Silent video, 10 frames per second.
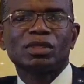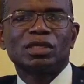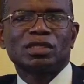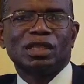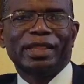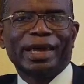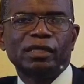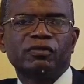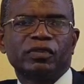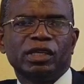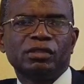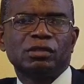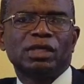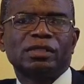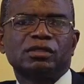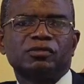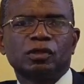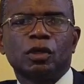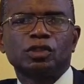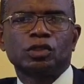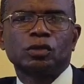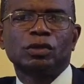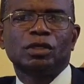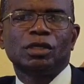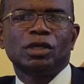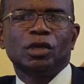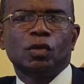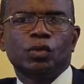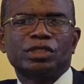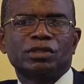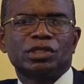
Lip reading: It's a live interactive talk show which